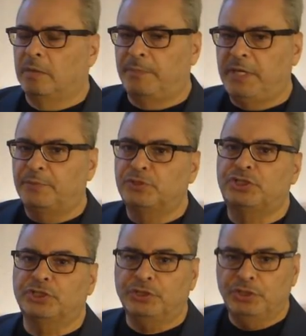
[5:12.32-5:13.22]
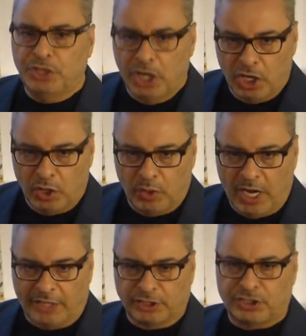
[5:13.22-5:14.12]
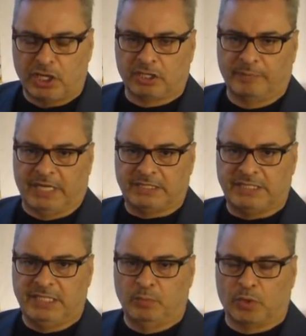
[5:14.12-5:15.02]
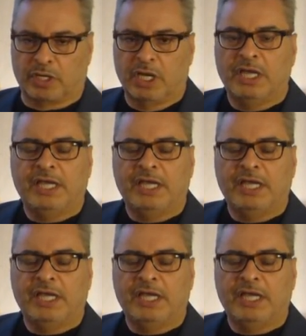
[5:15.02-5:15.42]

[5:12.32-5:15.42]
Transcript: People should know how to talk about teamwork,